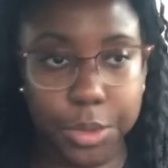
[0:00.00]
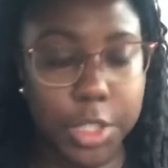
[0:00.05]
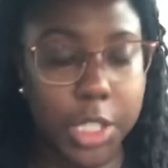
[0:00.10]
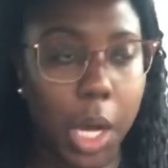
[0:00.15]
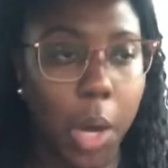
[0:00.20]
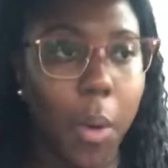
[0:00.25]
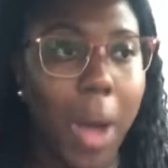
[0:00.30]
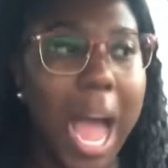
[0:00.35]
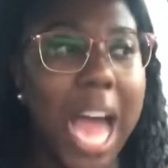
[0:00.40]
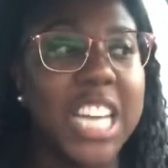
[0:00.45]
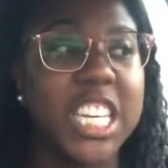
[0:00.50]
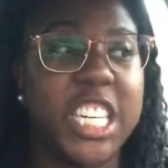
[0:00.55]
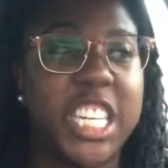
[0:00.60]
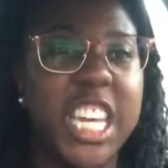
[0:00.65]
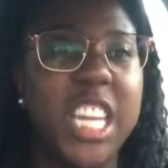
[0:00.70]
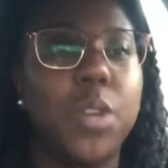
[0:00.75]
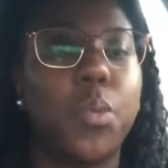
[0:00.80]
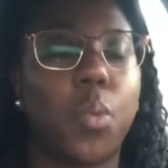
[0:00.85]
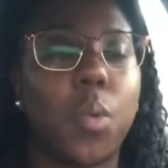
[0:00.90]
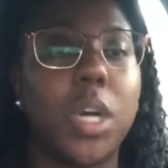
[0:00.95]
So I
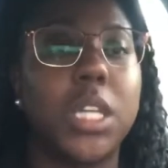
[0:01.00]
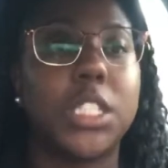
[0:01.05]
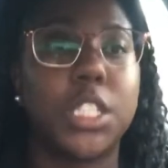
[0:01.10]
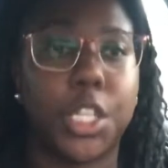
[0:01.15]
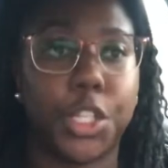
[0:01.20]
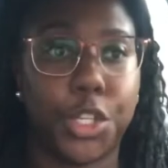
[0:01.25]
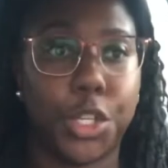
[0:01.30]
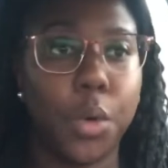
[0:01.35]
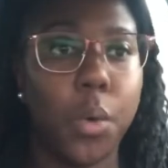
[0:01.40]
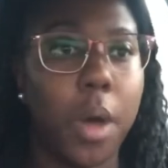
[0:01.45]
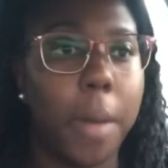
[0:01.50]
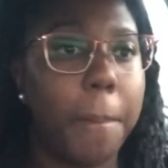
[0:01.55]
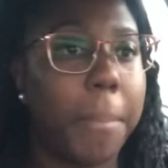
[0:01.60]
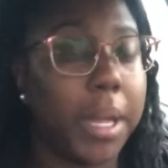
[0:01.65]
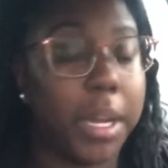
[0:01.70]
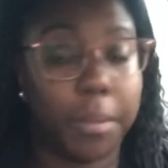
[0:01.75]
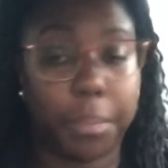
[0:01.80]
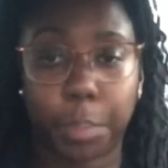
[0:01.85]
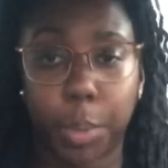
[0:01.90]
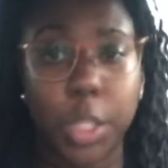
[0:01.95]
didn't want to do it,
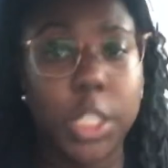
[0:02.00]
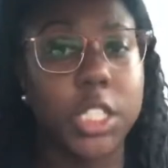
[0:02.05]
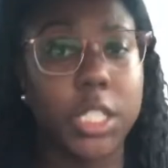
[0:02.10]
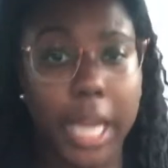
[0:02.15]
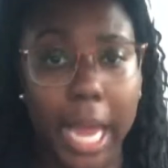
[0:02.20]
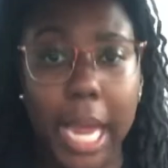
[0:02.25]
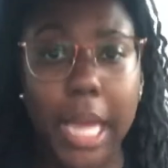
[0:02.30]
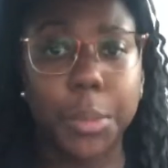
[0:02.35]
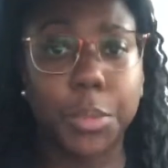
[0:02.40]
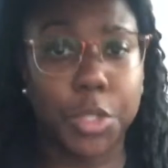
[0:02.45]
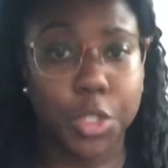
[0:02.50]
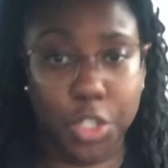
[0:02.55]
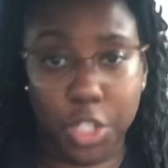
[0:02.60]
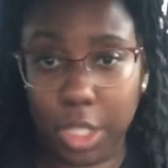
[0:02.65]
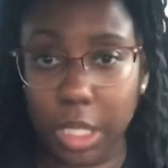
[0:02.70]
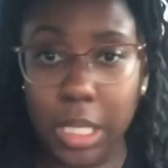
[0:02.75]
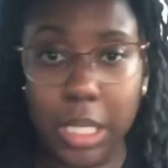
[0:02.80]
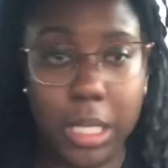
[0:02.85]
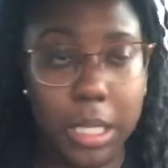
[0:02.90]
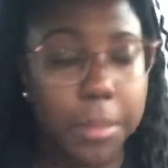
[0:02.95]
but if push came to
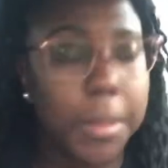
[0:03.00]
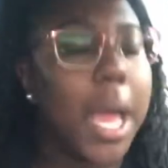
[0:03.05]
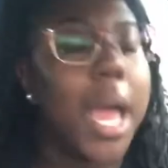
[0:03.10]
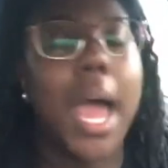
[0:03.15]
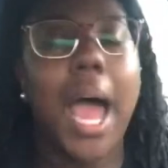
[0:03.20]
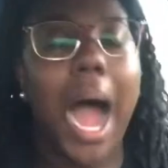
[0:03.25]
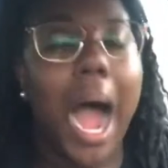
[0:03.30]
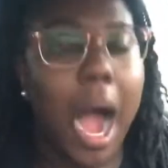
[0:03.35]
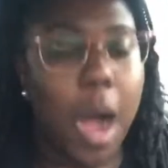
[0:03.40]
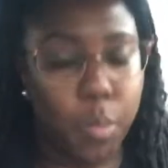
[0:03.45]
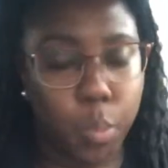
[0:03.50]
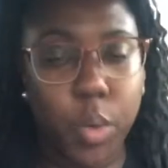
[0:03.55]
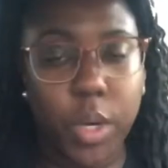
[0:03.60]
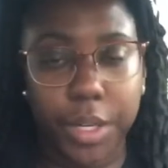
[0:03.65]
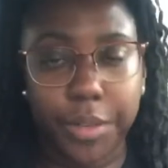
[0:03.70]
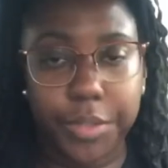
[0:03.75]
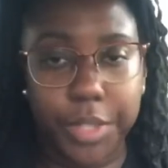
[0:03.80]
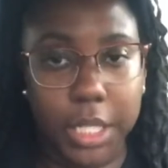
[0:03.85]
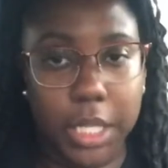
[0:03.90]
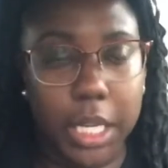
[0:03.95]
shove, I would
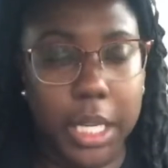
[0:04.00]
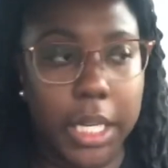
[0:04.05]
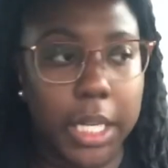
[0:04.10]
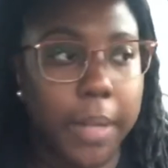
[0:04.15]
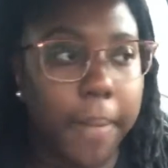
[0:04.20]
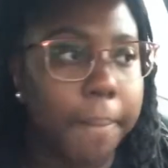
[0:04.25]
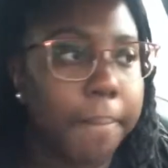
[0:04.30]
have done it.